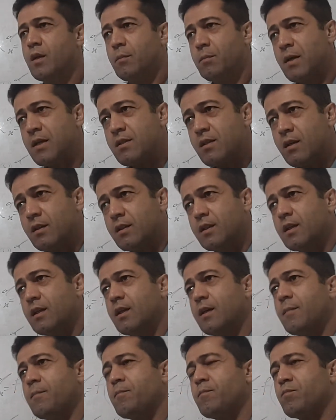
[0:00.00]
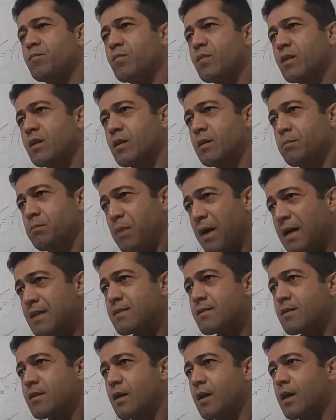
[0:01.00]
Based on the
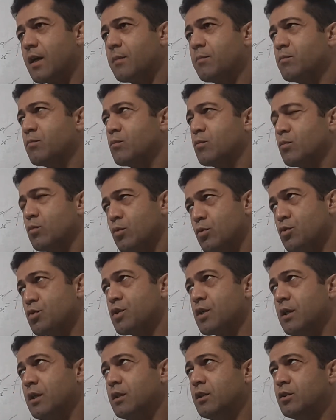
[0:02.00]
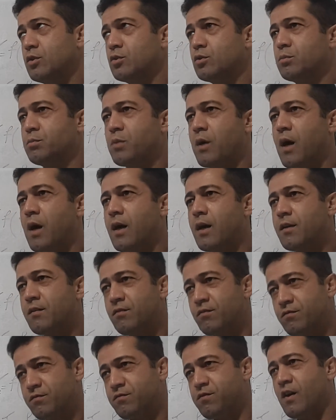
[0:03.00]
past time, usually you buy
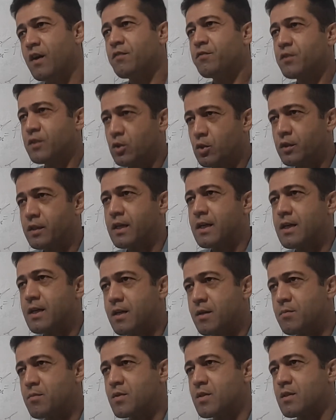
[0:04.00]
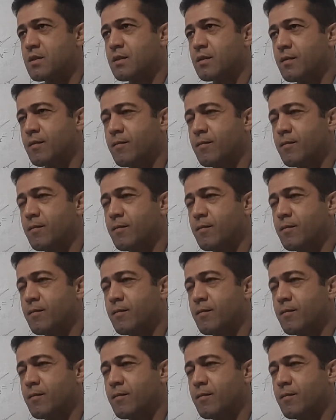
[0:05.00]
5 kilograms.